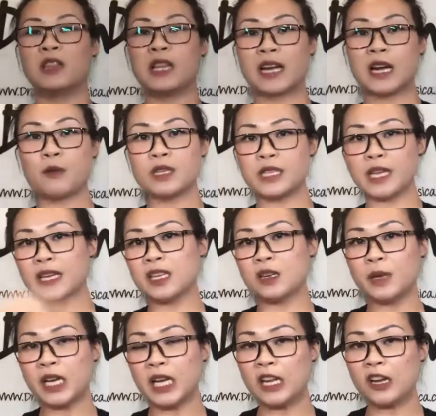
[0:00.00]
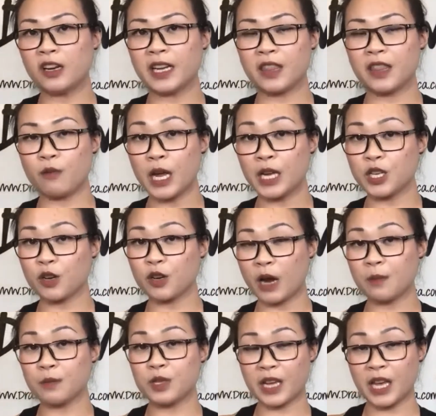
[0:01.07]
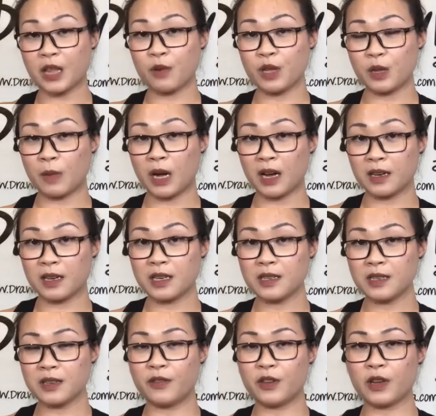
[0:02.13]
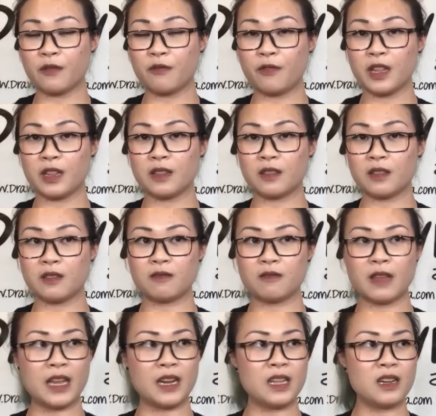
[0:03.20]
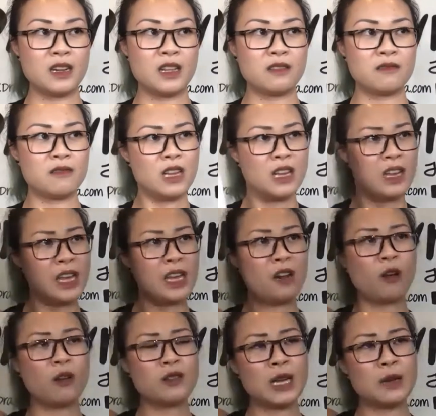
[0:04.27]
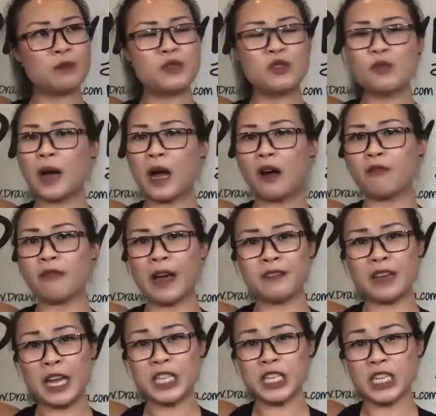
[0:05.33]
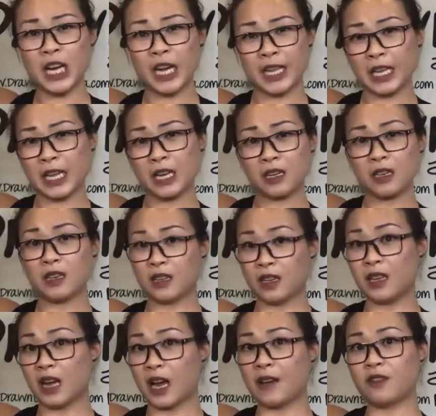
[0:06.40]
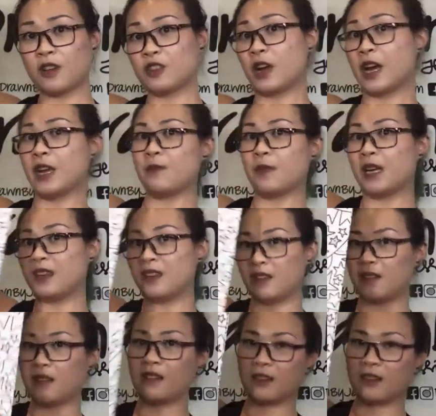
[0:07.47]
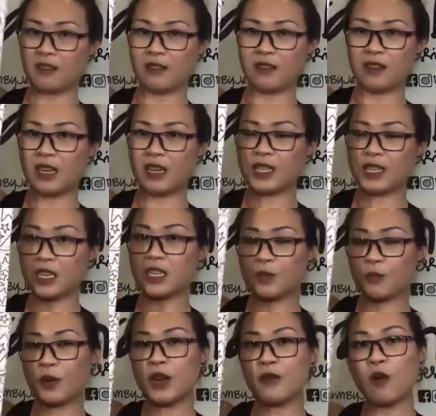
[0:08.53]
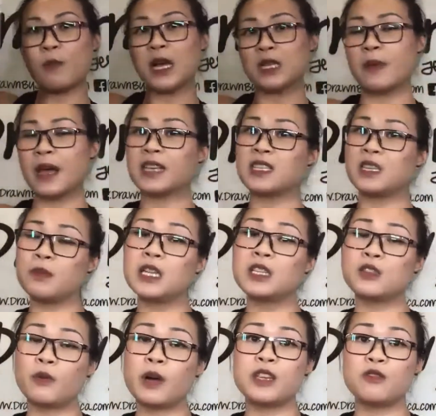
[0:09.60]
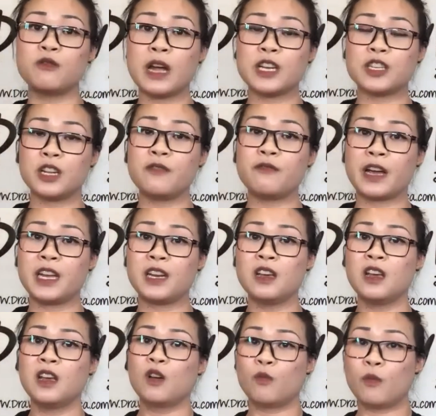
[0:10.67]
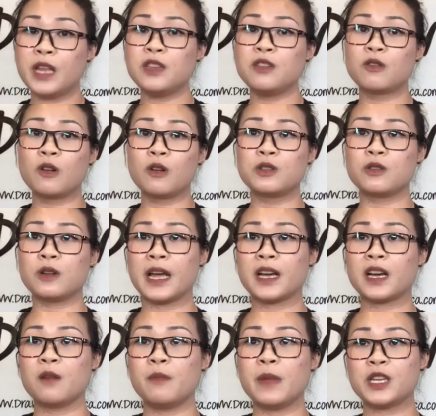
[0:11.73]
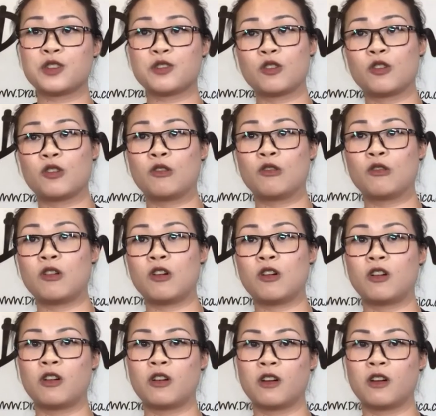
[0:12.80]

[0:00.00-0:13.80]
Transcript: I was saying a little bit earlier on, they're 300 grams together with the markers. If you can fit that in, it holds up to about 5 kg, I think. I've not tried, but it's a pretty robust bag, similar to what you actually find when you go to like a Metro or